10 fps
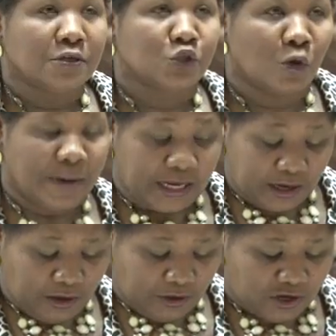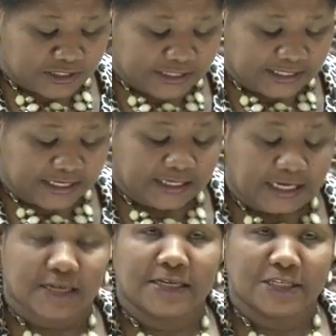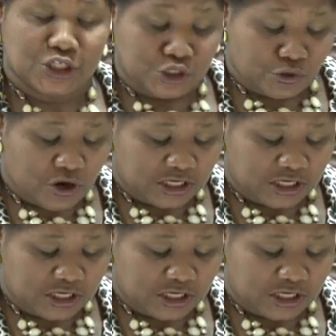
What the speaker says: to be considered in this new